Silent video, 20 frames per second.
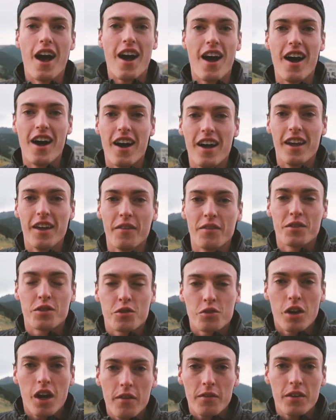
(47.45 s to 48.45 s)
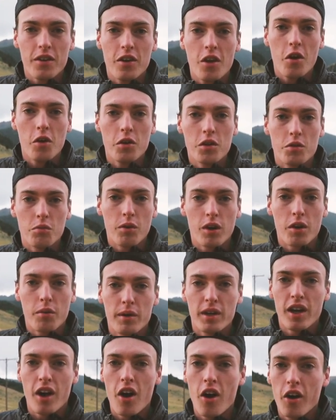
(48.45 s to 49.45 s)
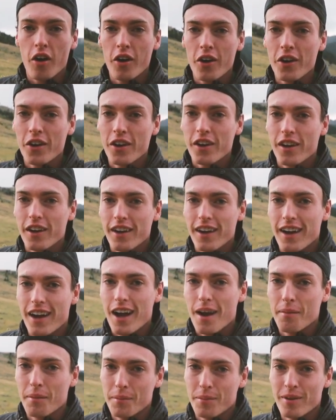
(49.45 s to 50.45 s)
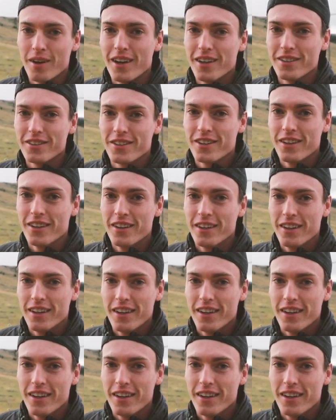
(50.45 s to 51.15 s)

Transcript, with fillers: Uh, if Strava knows where we are, I'm impressed.